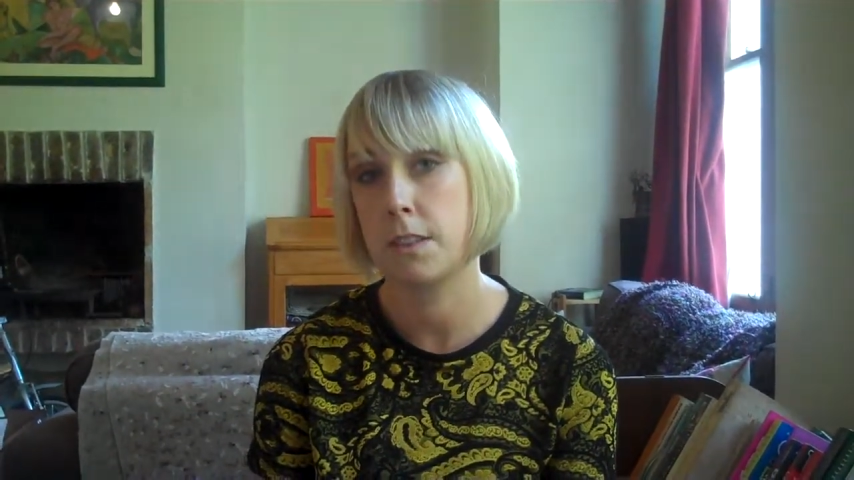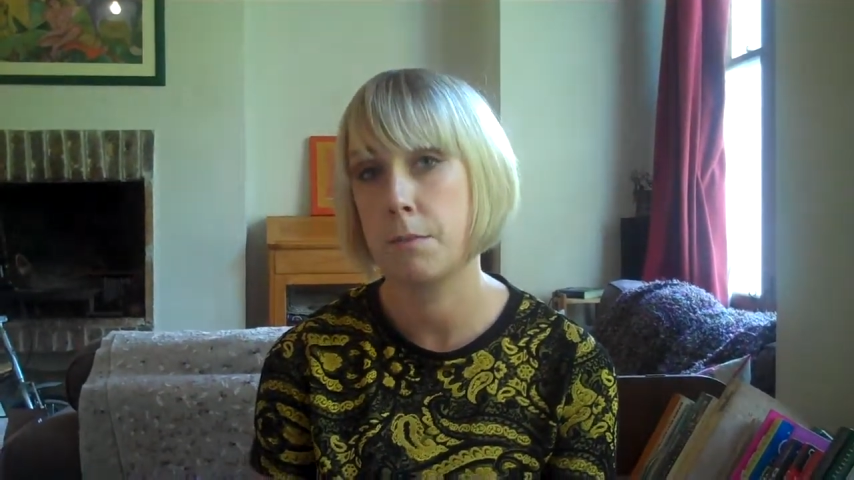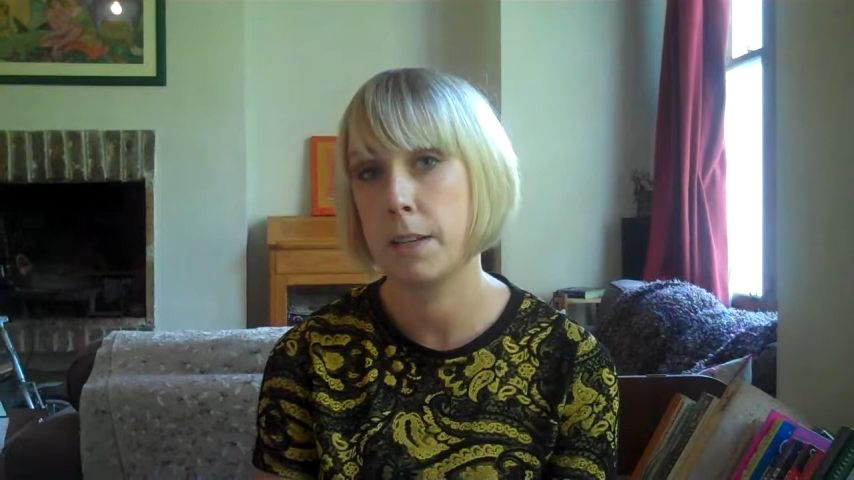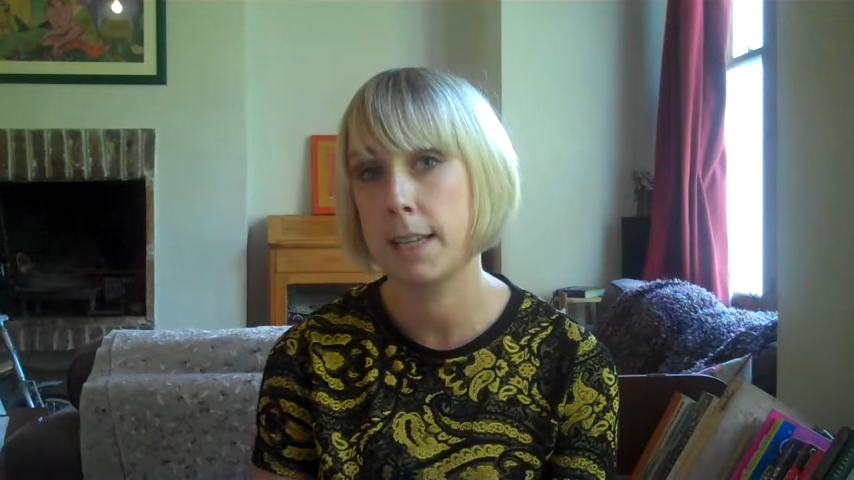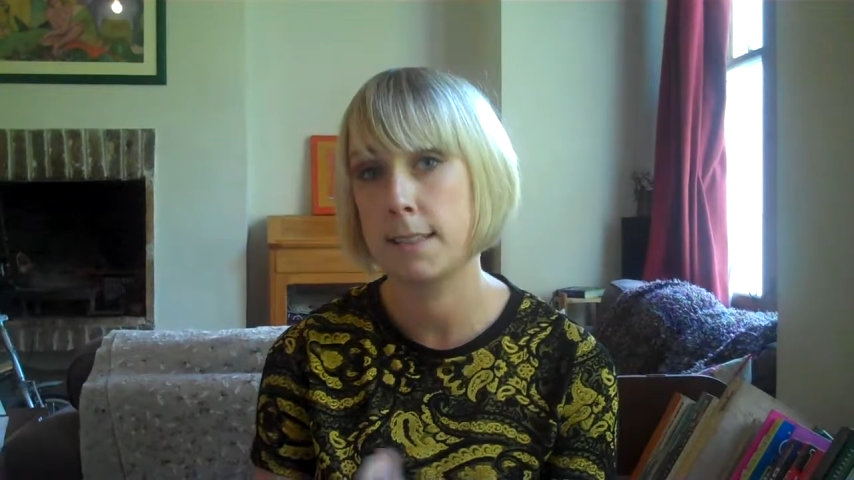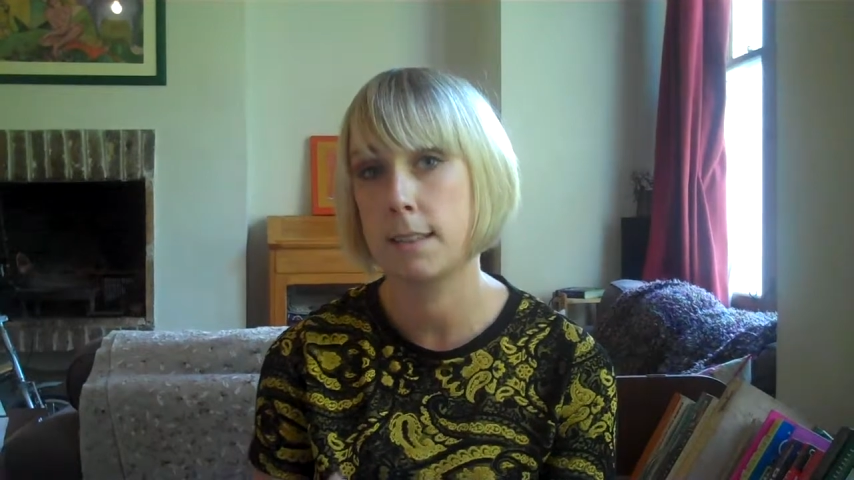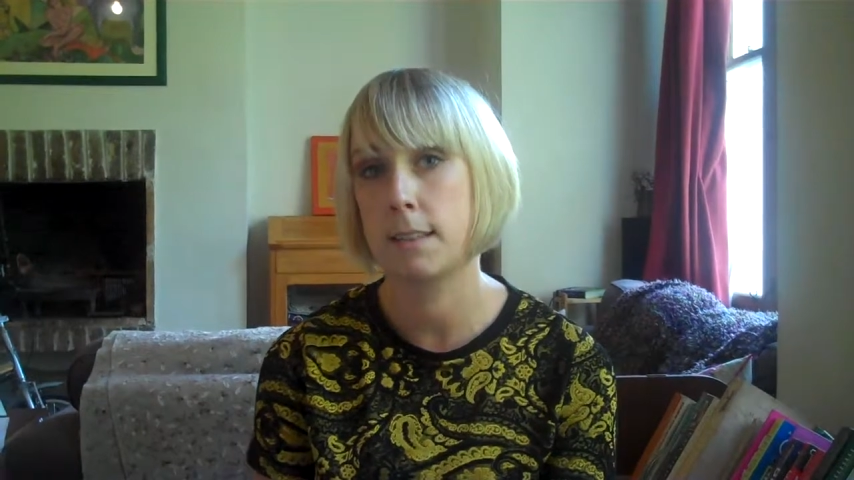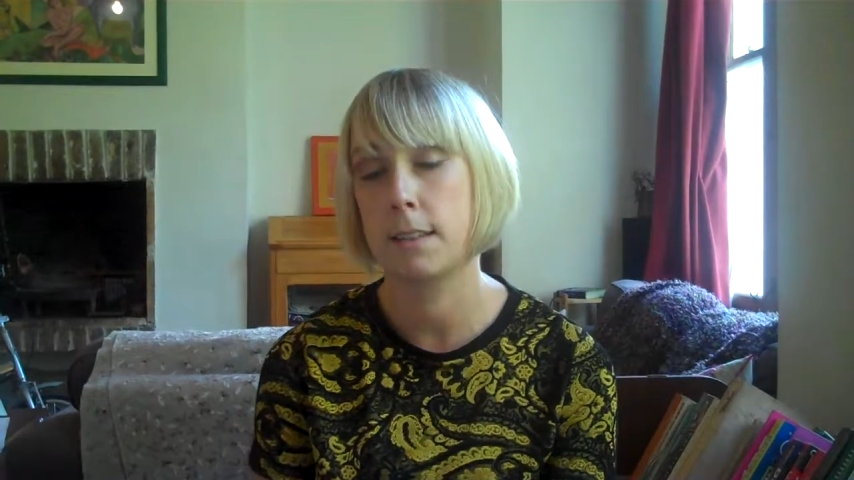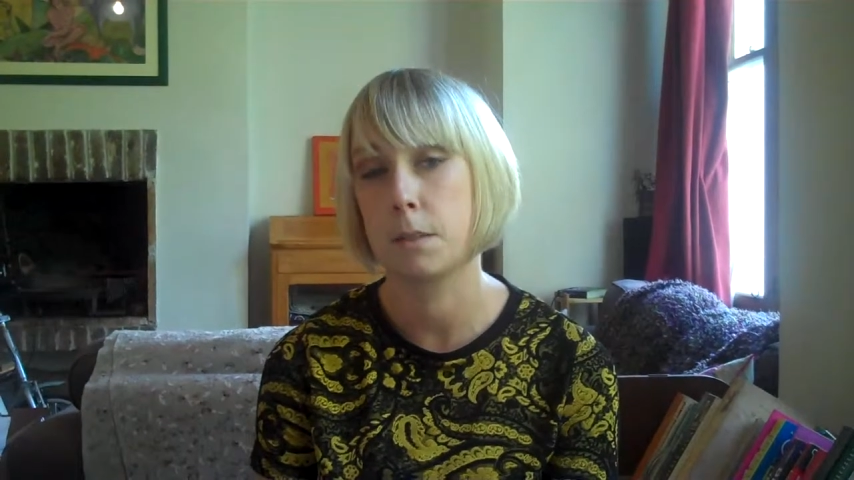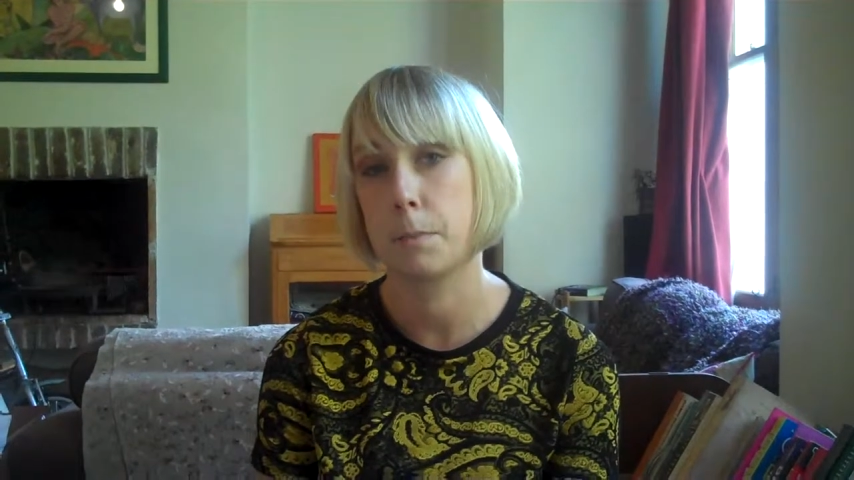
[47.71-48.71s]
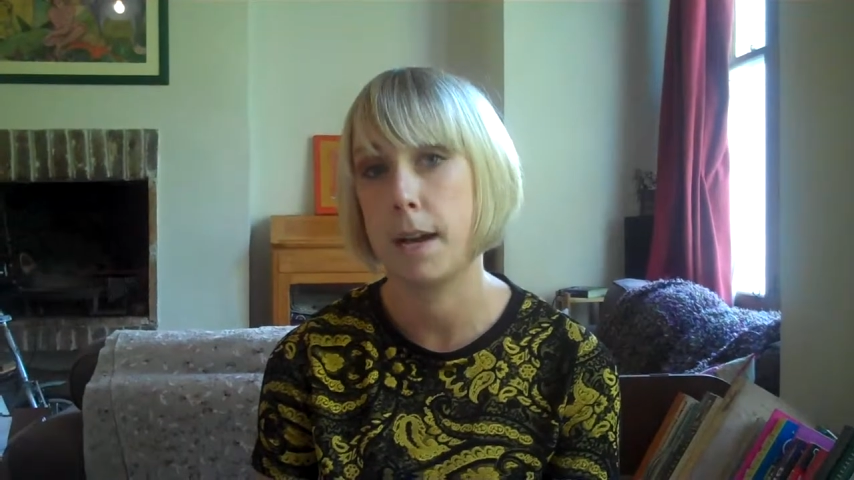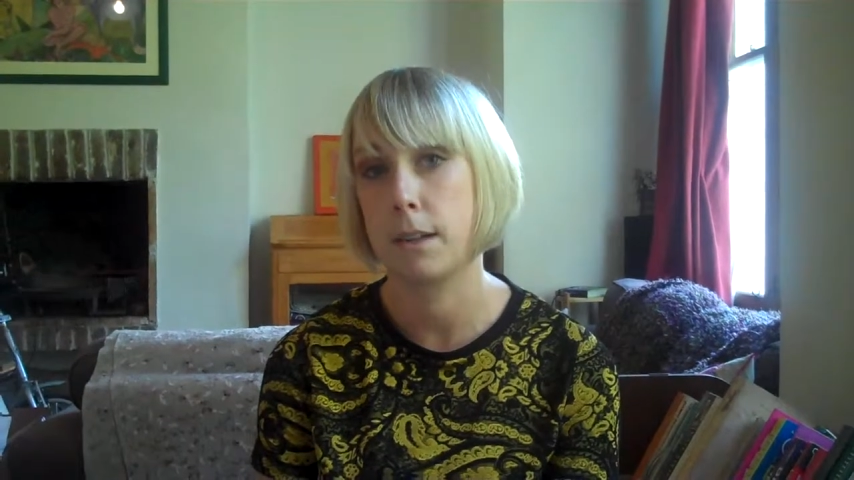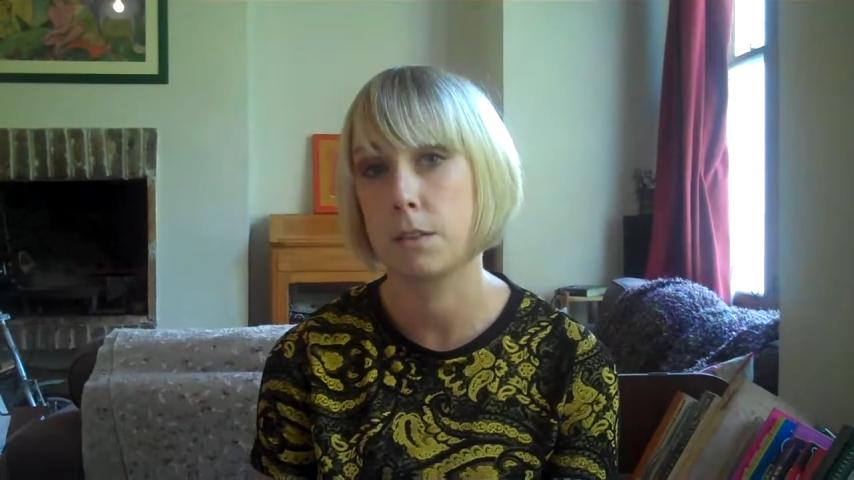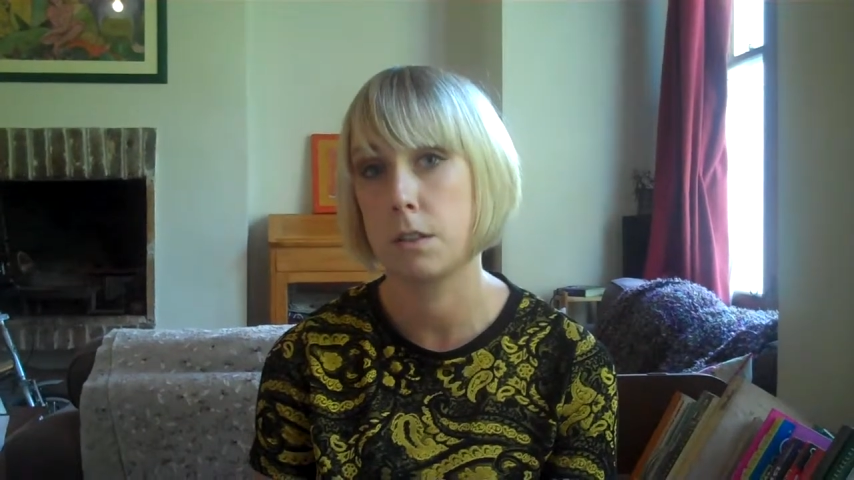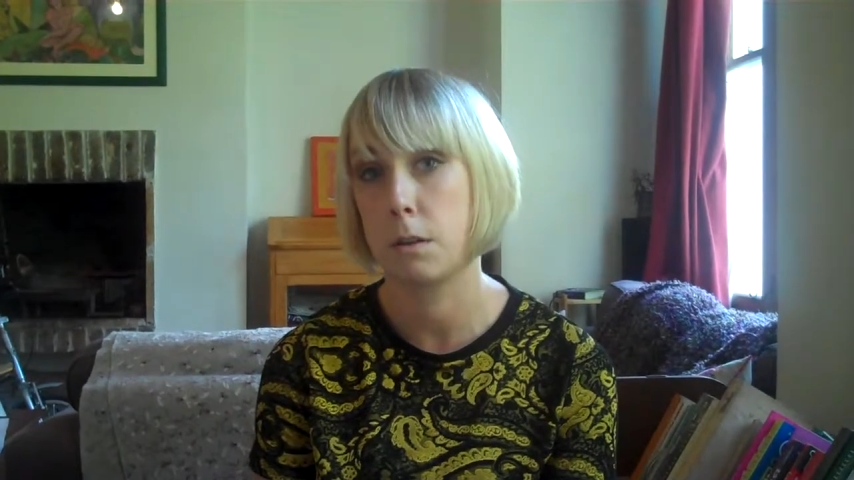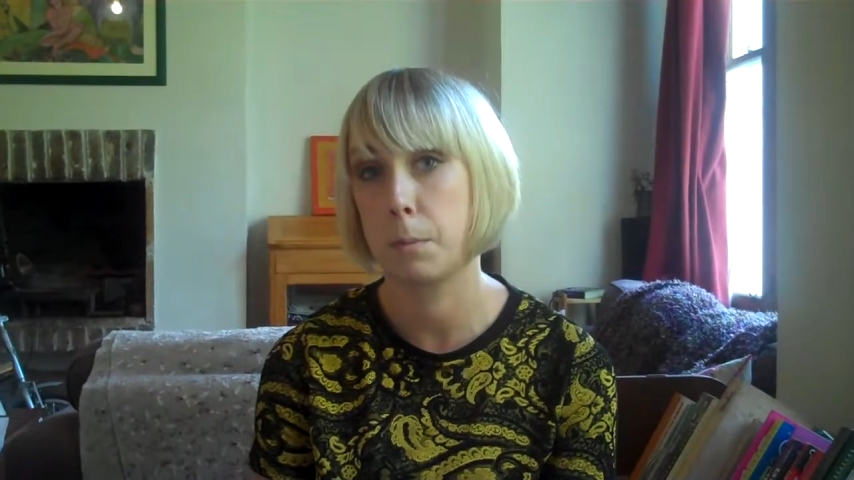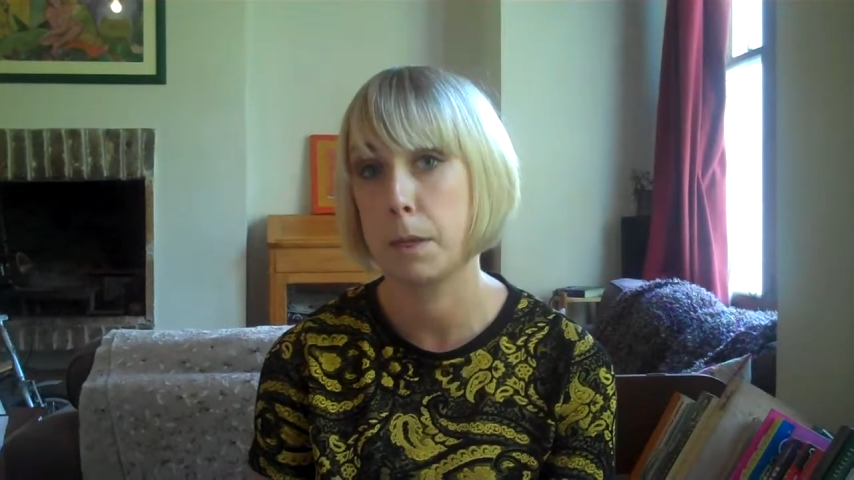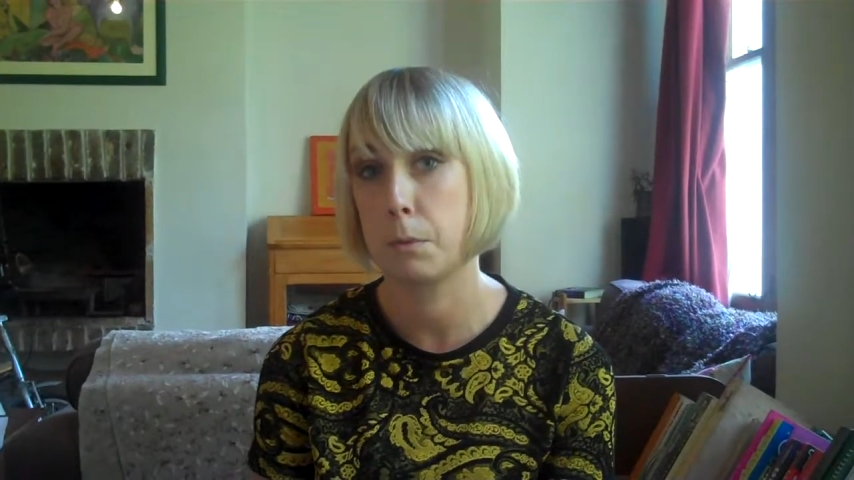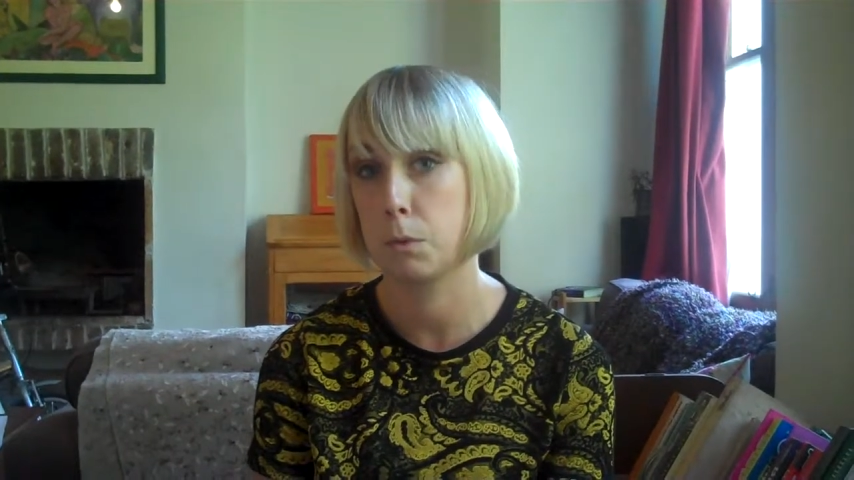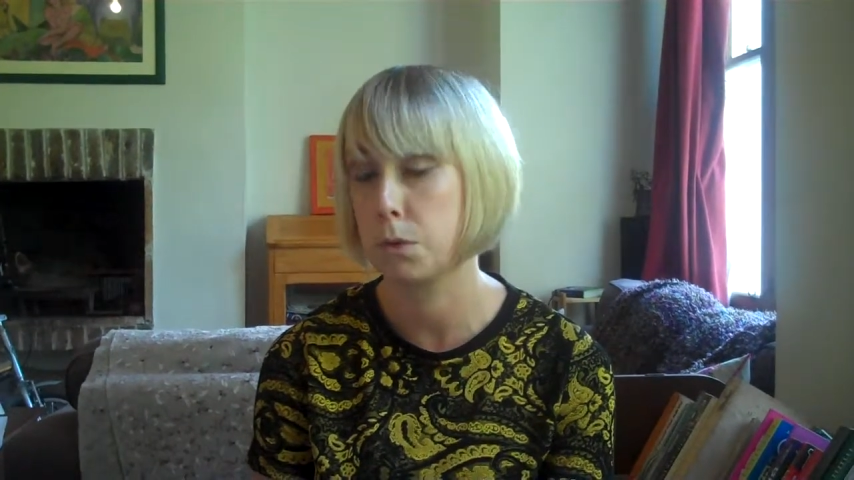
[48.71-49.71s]
and then relating this back to young
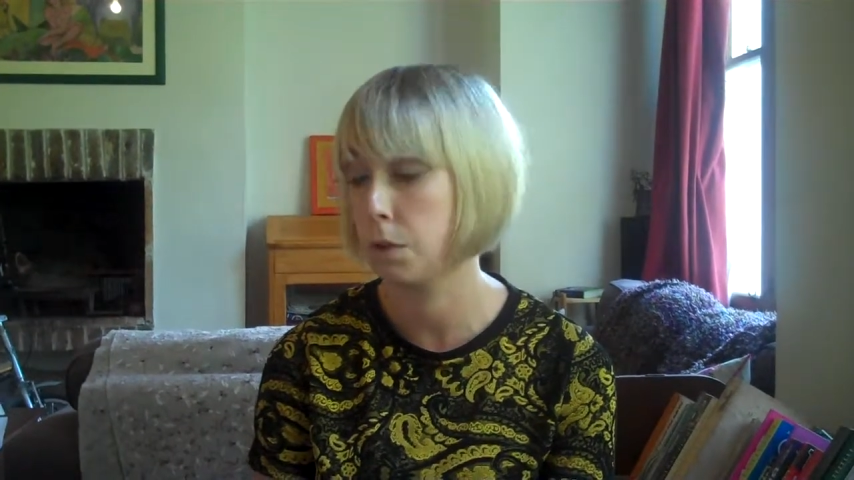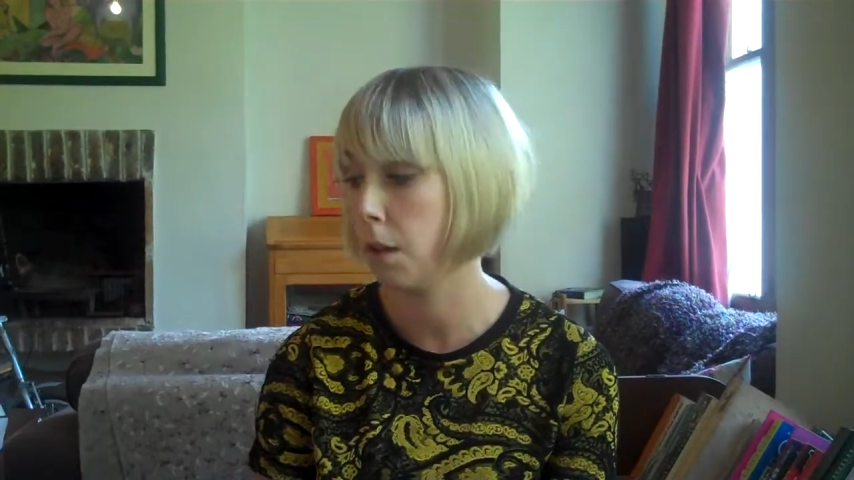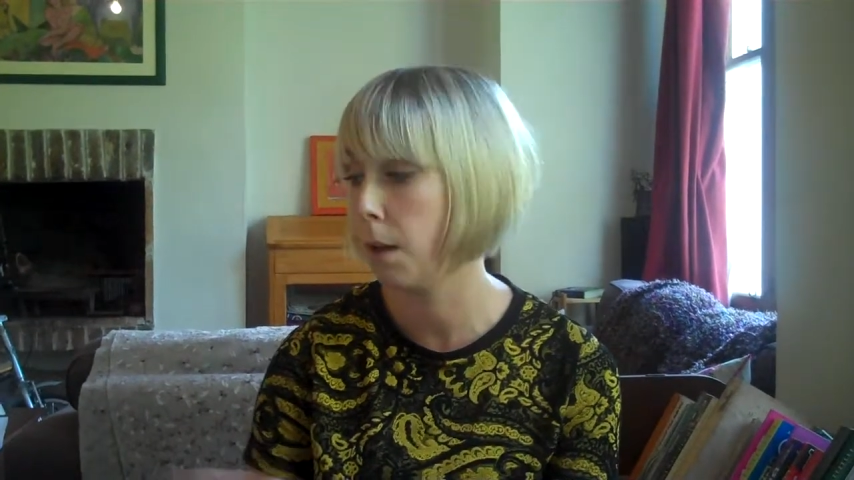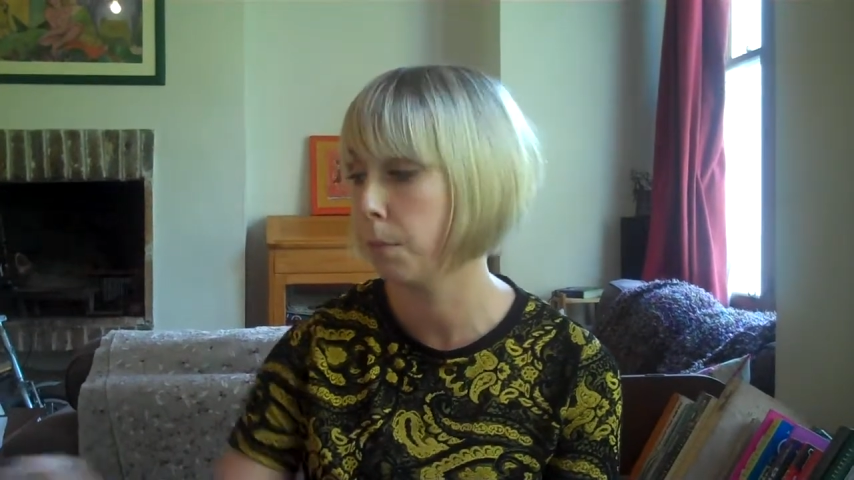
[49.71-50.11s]
people's